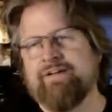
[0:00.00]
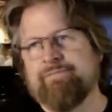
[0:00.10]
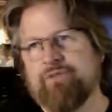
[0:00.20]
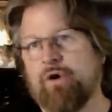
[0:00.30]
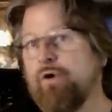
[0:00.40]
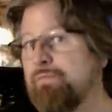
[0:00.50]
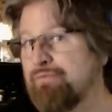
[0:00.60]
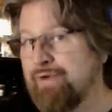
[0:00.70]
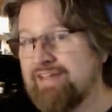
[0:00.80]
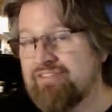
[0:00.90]
the whole
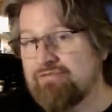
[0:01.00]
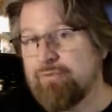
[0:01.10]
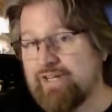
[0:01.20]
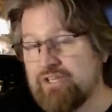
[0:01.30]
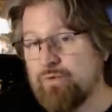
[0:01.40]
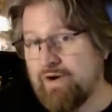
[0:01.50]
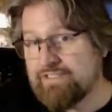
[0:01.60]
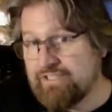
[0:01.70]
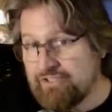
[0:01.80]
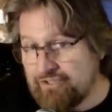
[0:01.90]
breadth of what you want
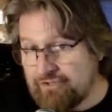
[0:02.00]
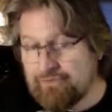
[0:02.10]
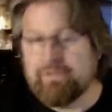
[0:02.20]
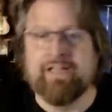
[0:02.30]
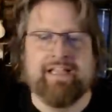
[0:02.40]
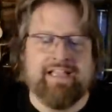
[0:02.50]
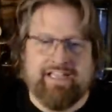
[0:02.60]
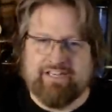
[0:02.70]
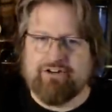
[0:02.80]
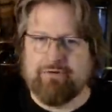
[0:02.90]
to do
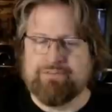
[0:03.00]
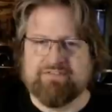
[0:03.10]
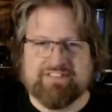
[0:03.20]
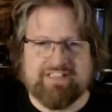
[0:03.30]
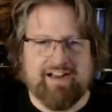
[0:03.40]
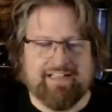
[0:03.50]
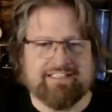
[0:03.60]
in terms of sonic.